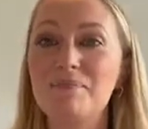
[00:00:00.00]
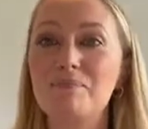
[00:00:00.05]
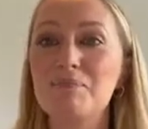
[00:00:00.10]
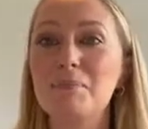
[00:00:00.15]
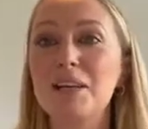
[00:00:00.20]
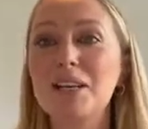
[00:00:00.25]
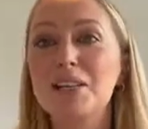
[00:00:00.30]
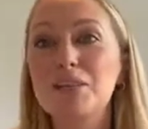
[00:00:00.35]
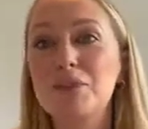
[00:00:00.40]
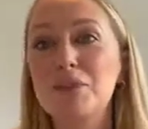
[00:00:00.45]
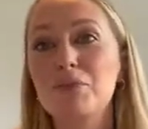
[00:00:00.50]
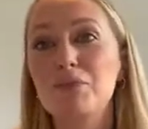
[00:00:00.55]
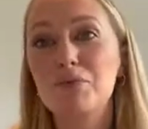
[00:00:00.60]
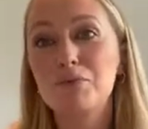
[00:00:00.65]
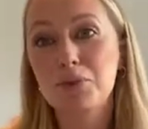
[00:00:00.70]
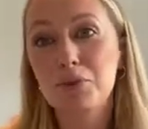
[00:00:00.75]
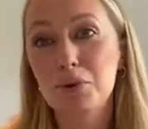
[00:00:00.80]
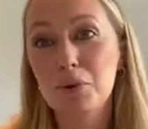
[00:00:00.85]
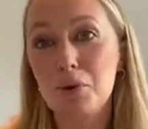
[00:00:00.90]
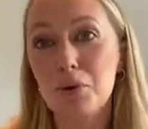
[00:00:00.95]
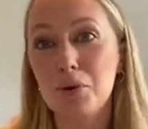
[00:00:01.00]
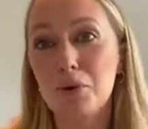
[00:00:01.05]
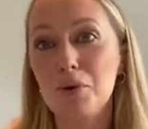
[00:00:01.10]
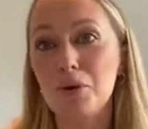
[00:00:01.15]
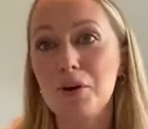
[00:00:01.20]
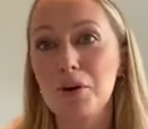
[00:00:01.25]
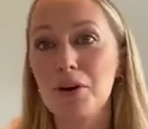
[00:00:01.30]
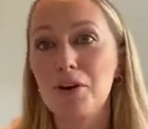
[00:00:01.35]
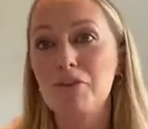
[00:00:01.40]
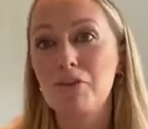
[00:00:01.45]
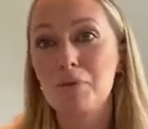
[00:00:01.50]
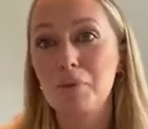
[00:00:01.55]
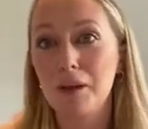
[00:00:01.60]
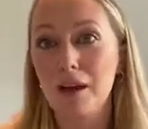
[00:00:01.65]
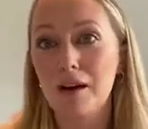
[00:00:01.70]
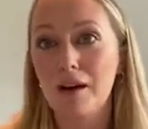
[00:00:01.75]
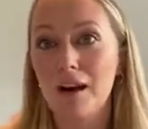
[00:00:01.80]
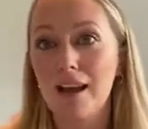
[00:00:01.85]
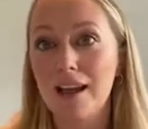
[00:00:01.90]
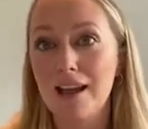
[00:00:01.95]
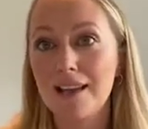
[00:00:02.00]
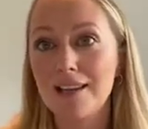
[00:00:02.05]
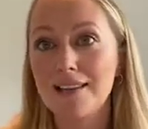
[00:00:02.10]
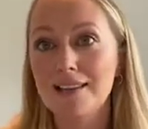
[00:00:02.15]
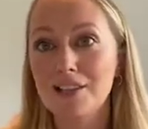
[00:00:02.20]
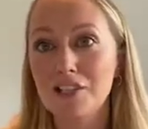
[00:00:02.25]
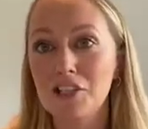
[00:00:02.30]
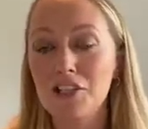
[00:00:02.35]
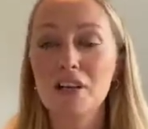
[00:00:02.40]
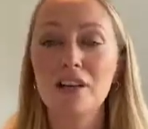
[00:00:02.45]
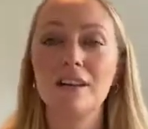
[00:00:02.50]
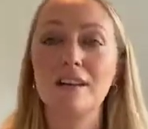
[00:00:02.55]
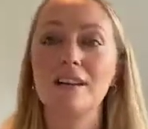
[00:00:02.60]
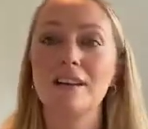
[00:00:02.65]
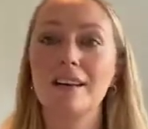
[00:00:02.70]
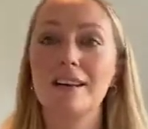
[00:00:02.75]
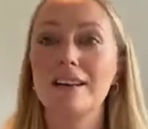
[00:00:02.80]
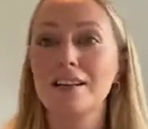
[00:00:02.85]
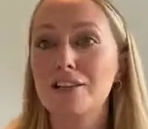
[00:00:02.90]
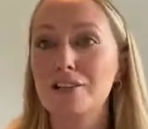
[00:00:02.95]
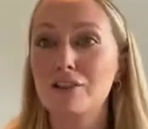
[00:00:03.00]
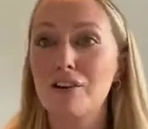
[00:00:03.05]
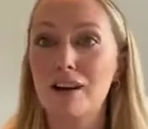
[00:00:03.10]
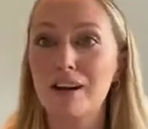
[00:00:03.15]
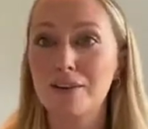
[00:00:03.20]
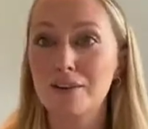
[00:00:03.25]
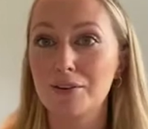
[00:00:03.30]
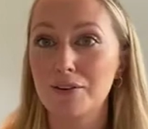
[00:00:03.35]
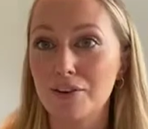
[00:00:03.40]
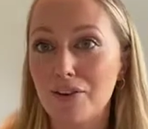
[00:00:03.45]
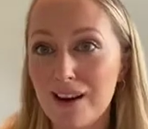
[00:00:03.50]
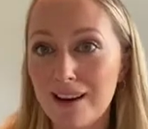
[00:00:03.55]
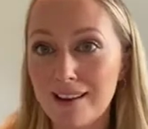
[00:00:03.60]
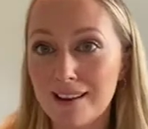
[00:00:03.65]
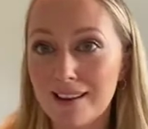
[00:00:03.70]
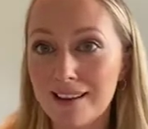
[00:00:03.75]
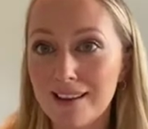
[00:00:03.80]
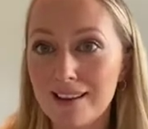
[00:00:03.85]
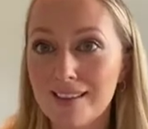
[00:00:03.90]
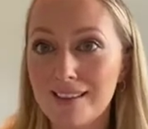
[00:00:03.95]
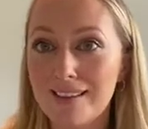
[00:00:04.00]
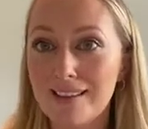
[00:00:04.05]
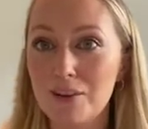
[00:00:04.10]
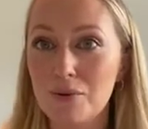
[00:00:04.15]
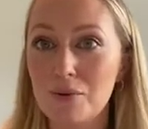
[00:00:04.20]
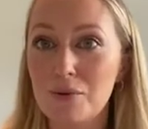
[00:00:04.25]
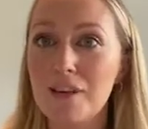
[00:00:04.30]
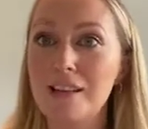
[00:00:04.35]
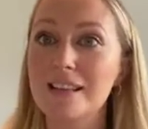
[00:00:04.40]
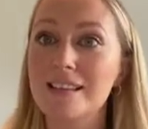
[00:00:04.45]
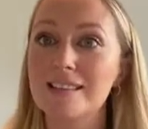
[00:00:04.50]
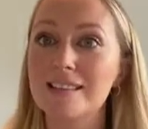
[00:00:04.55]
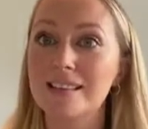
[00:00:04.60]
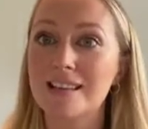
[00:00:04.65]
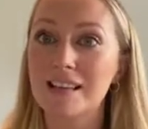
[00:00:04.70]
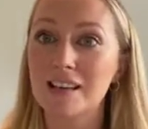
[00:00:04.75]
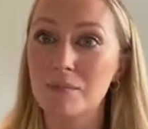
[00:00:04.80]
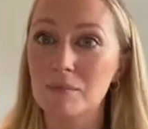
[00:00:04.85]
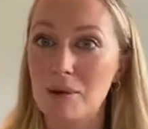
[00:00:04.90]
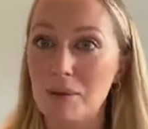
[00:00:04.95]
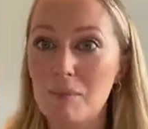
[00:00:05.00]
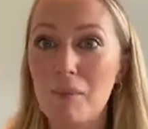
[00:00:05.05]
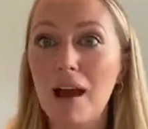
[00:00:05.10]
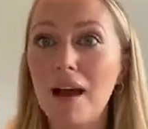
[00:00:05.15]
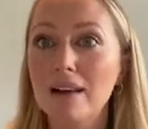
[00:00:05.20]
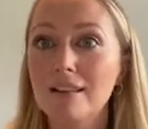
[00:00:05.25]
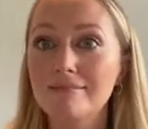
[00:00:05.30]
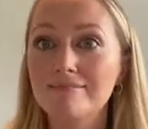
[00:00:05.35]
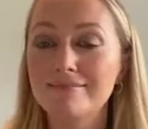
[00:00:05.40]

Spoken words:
because you're taught from a young age, indirectly or directly, that your needs are going to be met,